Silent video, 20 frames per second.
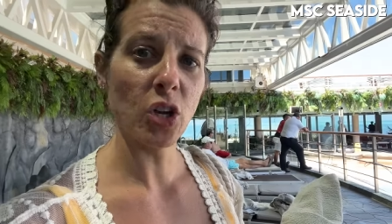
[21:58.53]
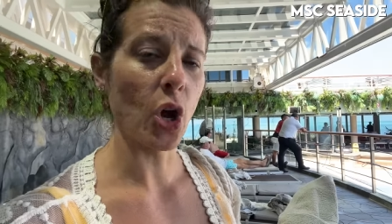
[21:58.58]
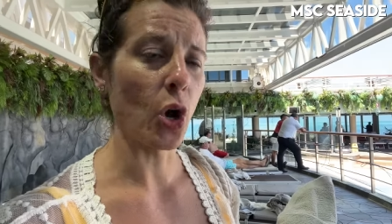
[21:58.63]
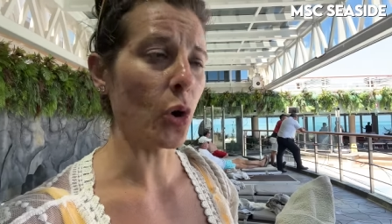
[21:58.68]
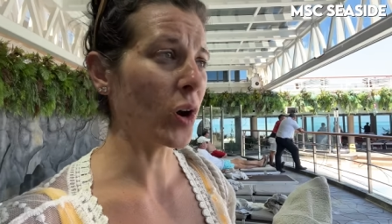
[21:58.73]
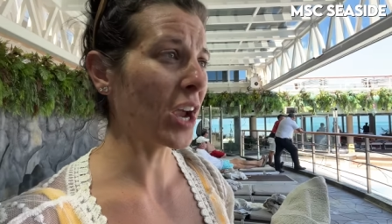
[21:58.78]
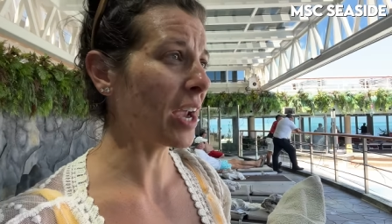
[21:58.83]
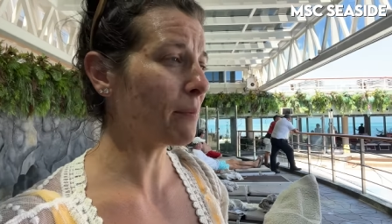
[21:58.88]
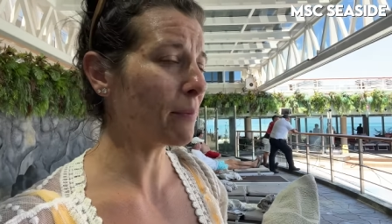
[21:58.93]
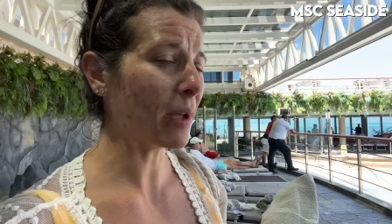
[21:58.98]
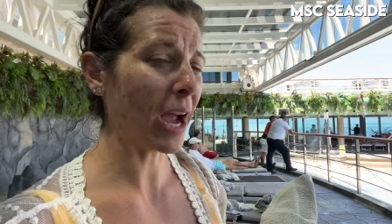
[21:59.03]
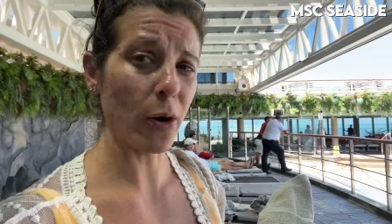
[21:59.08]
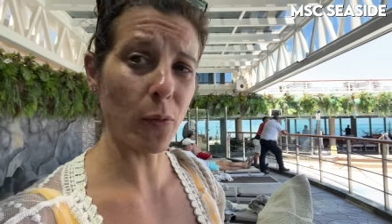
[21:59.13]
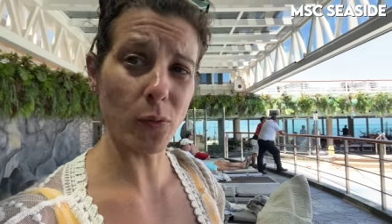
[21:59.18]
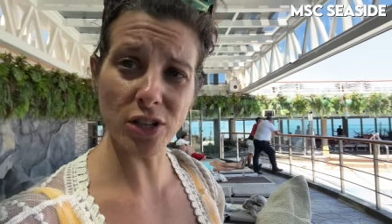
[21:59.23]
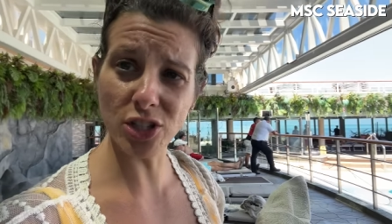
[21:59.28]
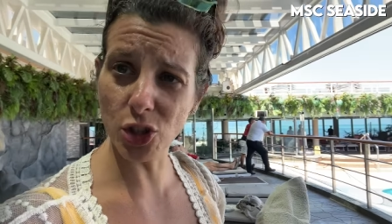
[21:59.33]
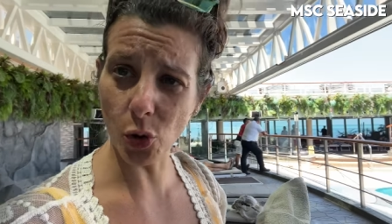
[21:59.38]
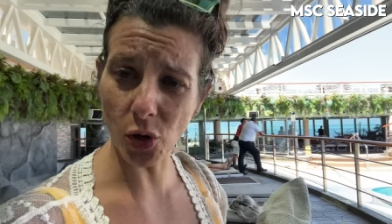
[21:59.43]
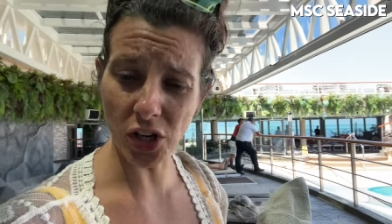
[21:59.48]
Okay, I
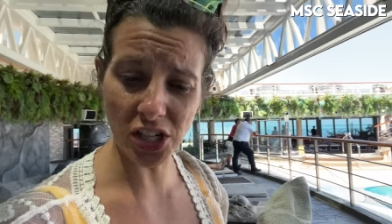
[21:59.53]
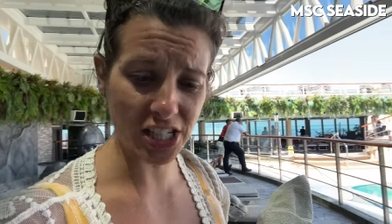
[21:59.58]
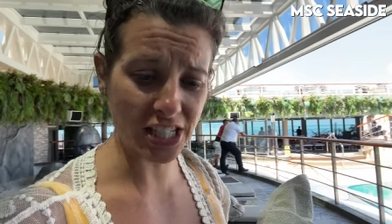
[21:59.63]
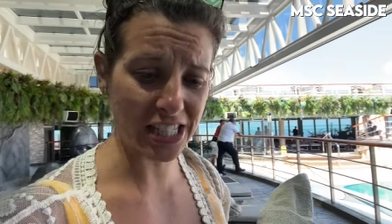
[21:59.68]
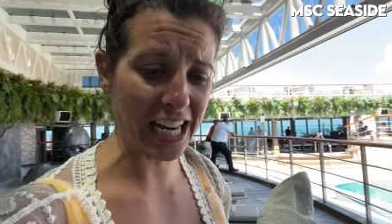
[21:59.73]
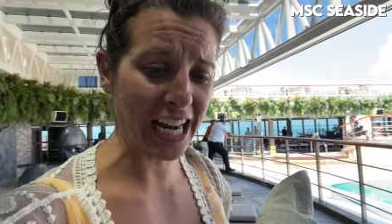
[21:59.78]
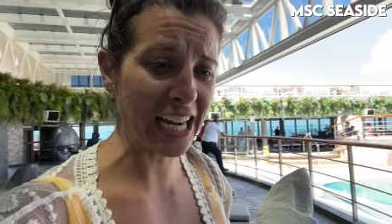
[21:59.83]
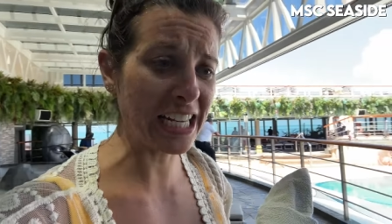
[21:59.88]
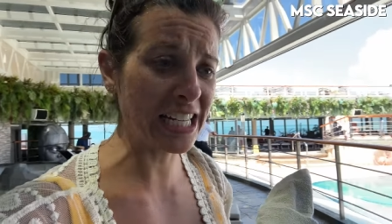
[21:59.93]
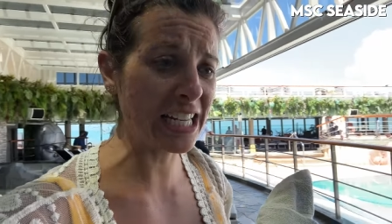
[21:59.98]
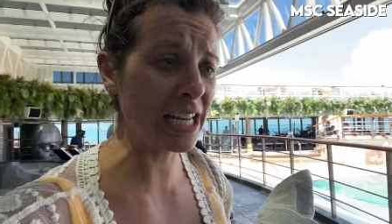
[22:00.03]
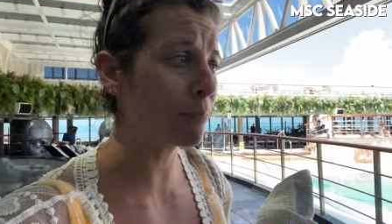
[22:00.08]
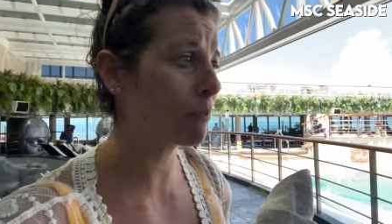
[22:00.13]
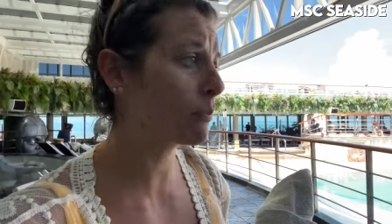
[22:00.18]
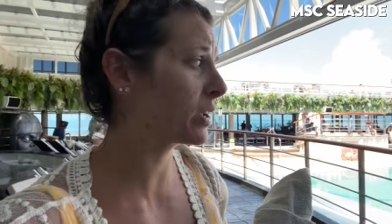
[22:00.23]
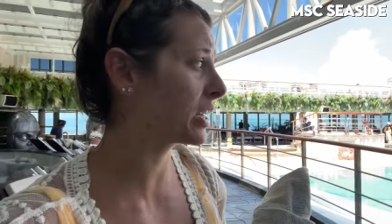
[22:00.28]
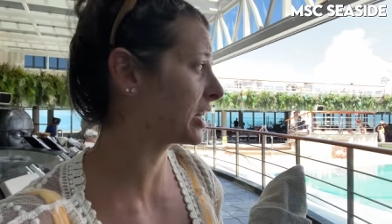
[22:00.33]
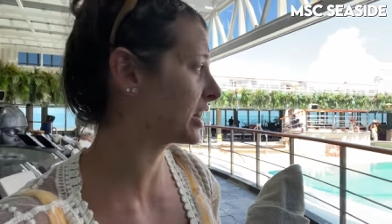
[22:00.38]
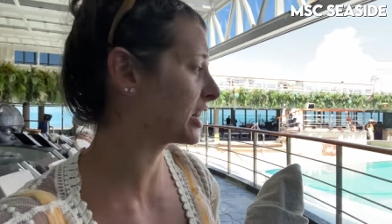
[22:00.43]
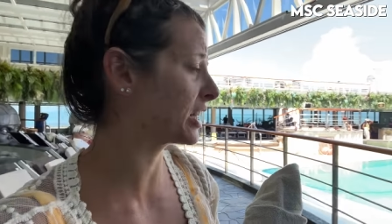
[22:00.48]
was going to take a dip,
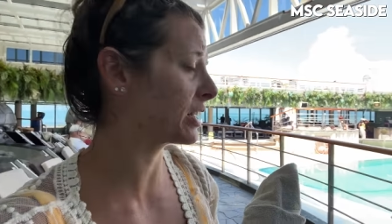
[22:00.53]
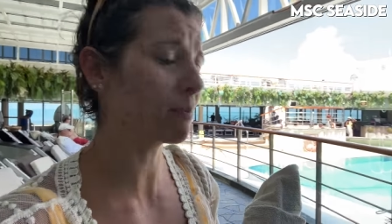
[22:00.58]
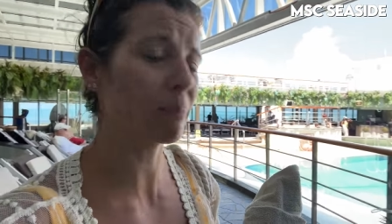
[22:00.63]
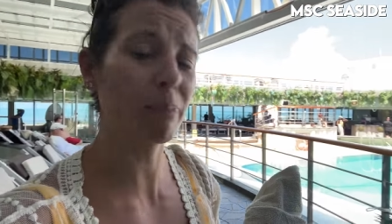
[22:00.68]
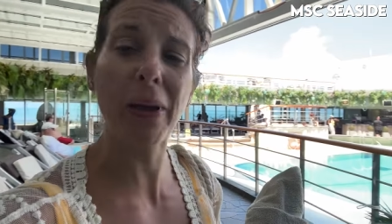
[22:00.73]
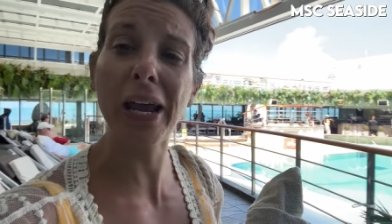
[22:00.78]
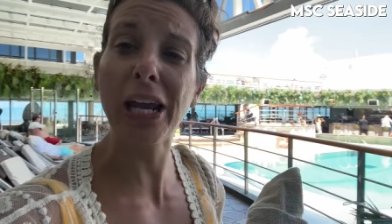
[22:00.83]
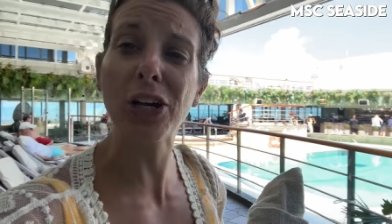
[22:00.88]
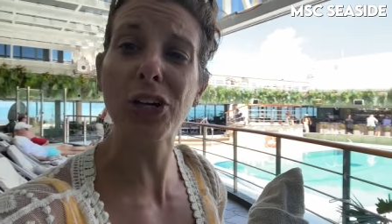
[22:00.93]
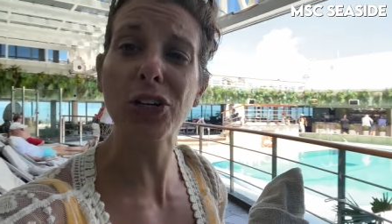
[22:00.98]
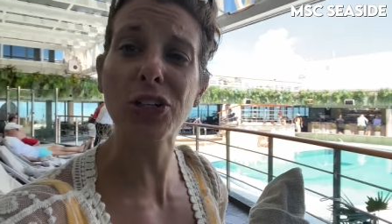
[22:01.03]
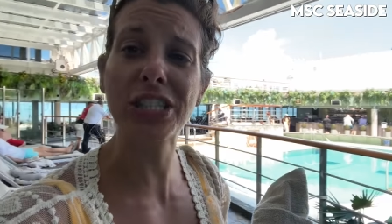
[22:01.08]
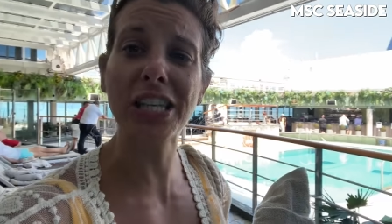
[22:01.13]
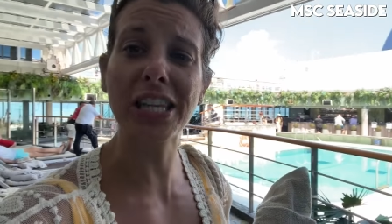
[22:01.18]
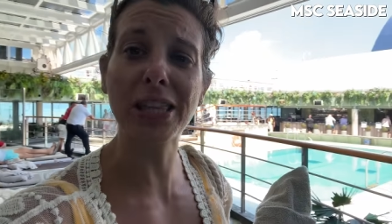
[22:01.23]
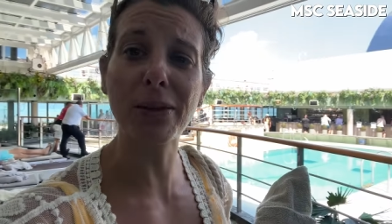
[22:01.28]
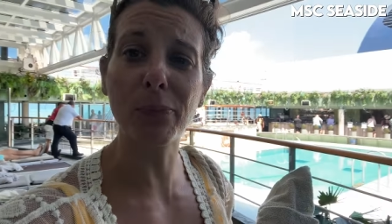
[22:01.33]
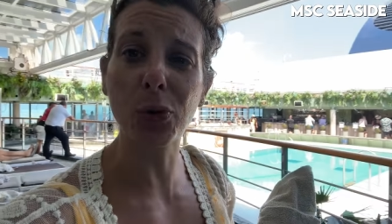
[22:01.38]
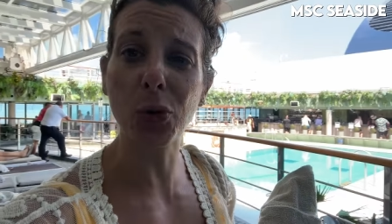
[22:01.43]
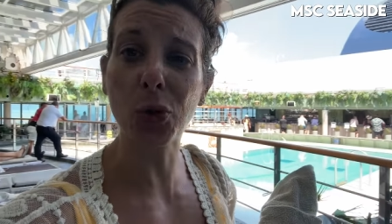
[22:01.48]
but it appears
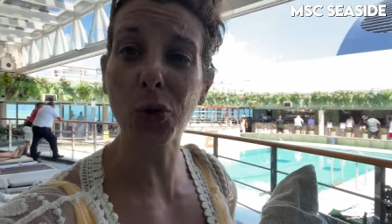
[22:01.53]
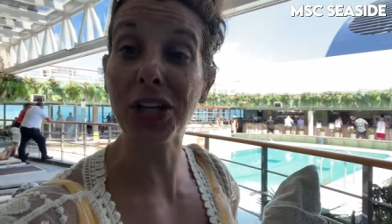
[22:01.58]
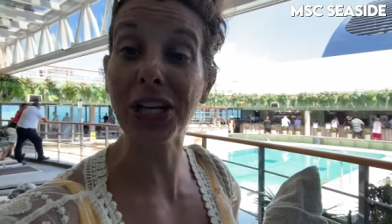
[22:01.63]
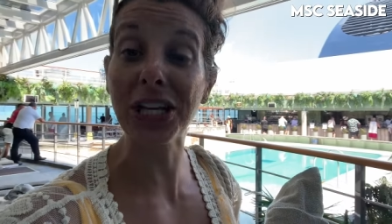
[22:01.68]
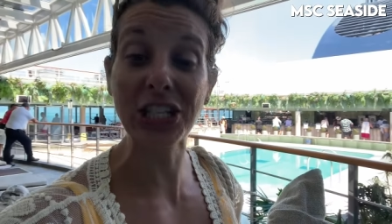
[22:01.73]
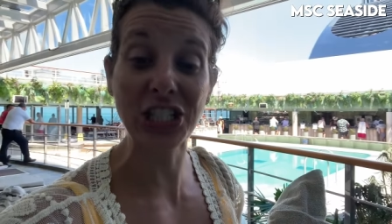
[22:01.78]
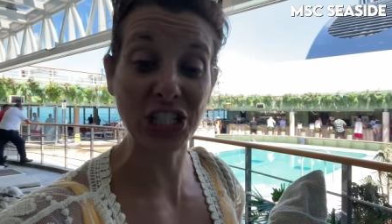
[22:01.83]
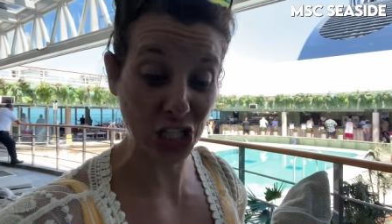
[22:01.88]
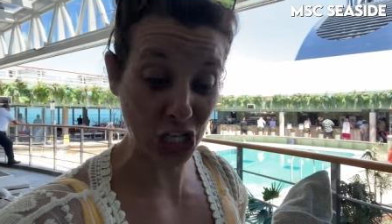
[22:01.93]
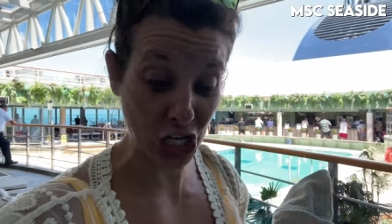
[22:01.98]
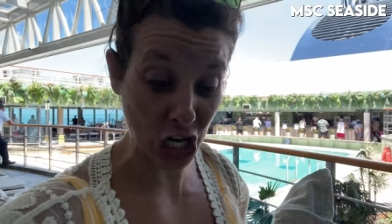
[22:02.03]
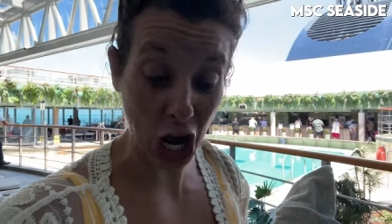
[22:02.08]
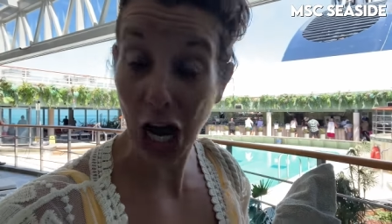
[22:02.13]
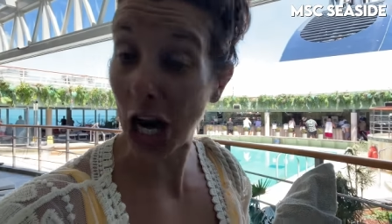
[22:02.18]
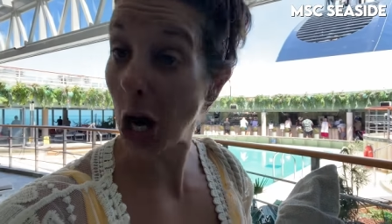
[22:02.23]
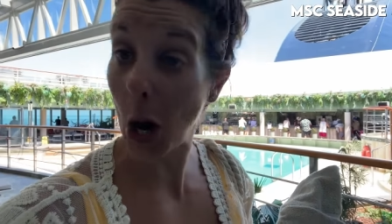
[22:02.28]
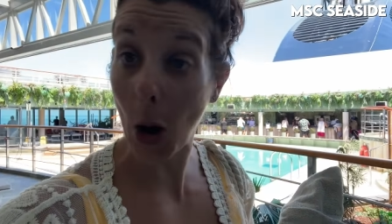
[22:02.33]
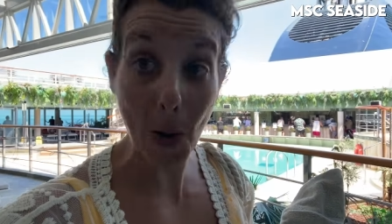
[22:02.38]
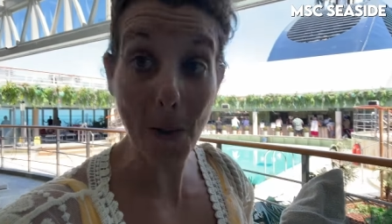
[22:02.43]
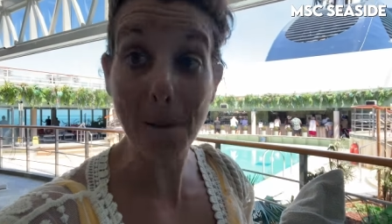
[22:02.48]
that the pool is not
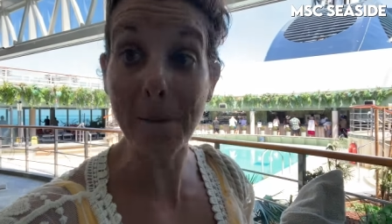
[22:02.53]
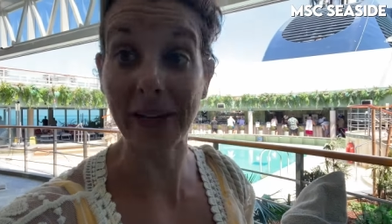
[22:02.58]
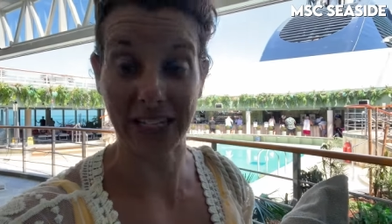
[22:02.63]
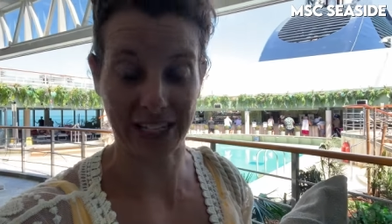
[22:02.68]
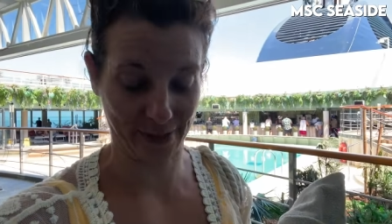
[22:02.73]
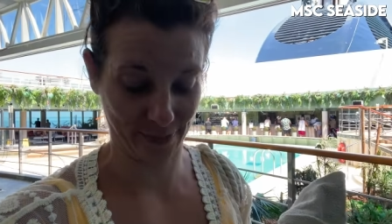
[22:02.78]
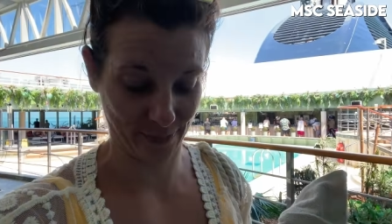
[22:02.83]
open